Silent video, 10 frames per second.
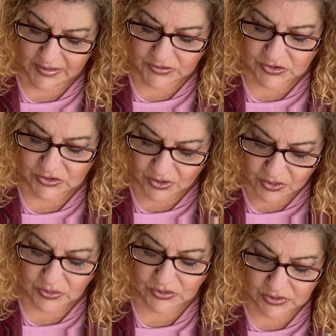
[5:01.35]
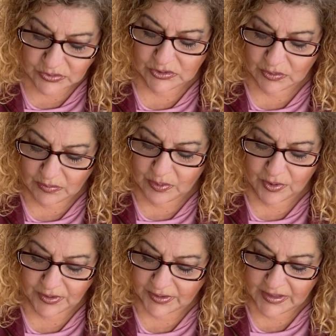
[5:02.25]
So, so, so
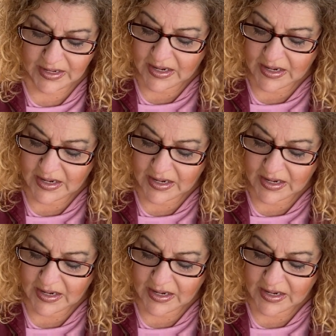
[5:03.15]
important.